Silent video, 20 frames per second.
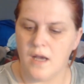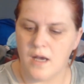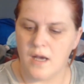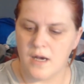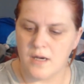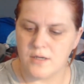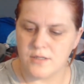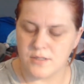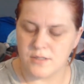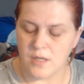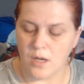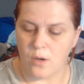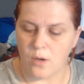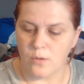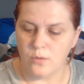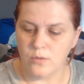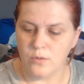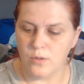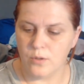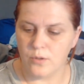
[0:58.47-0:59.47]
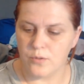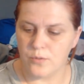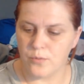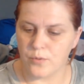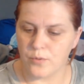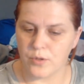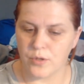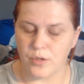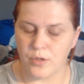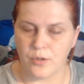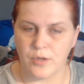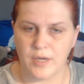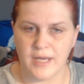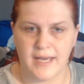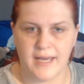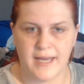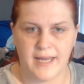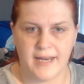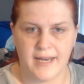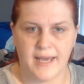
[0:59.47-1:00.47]
So we're going to go
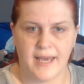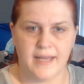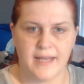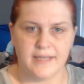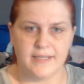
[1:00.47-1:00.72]
ahead and